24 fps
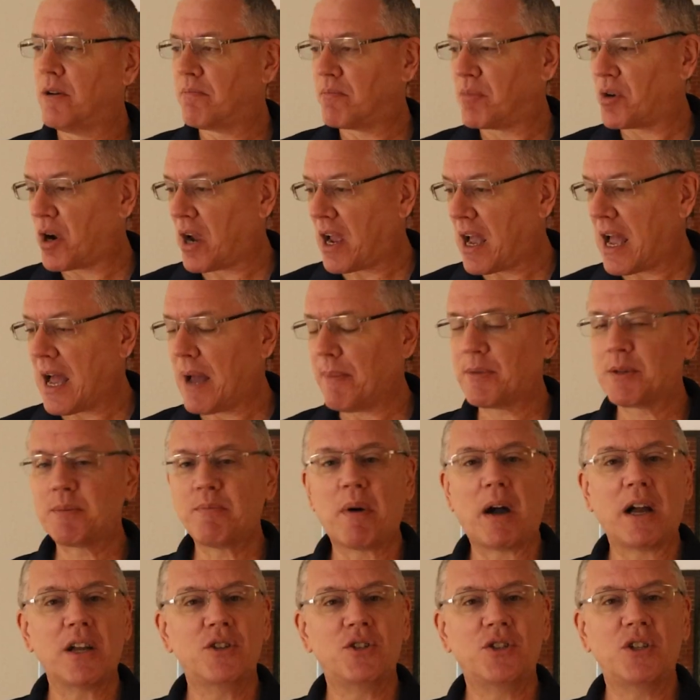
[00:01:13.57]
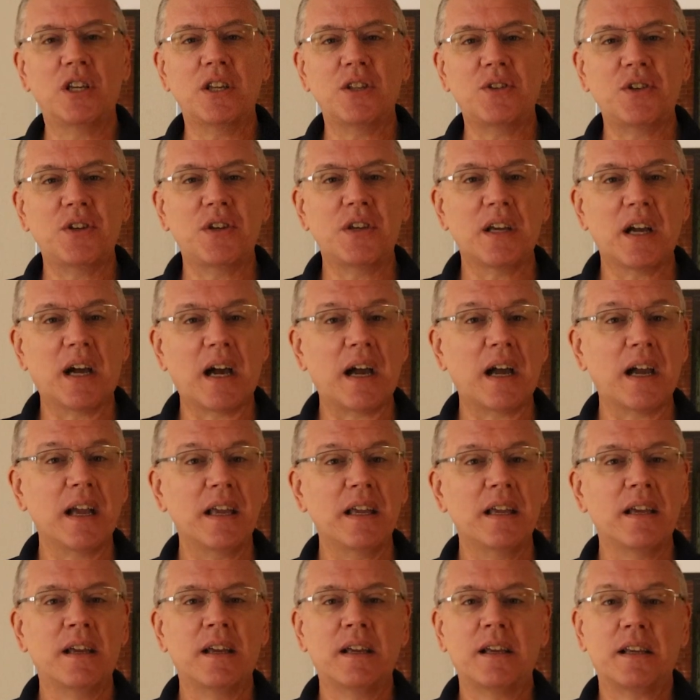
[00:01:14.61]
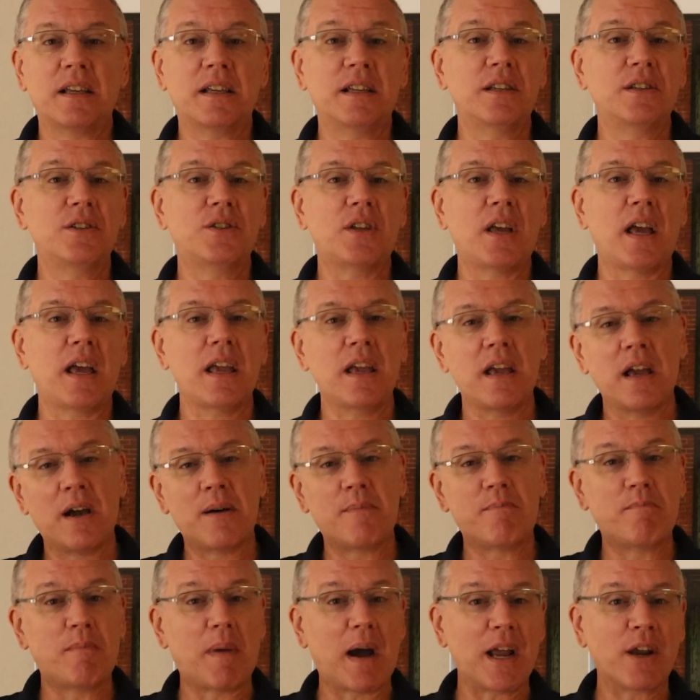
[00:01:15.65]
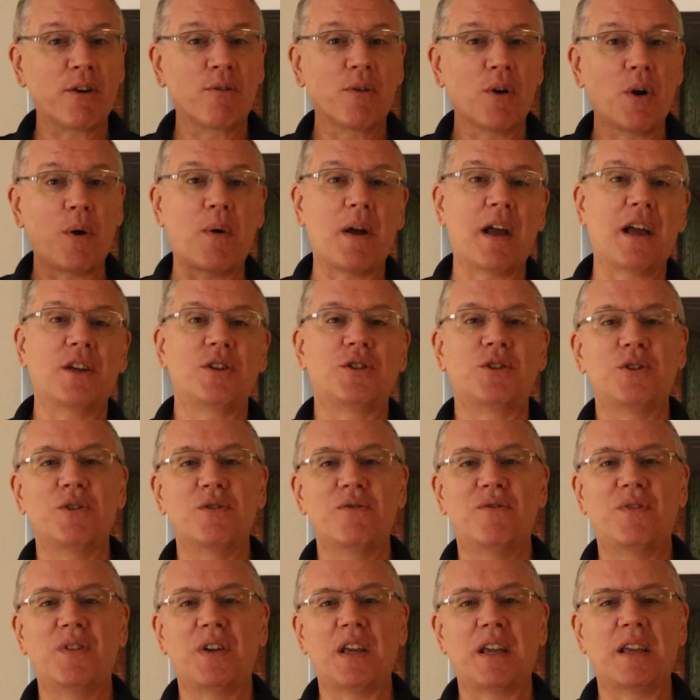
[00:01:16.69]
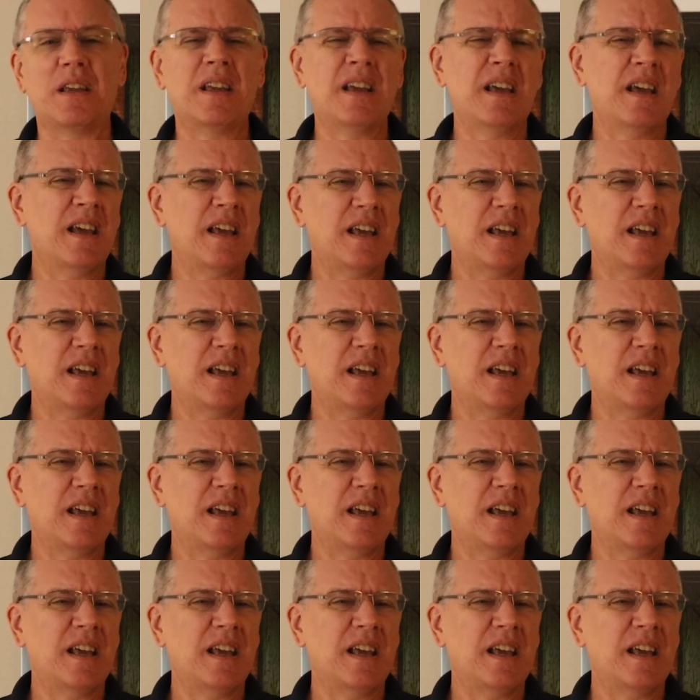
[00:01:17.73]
Perhaps my GTI is a micro SUV,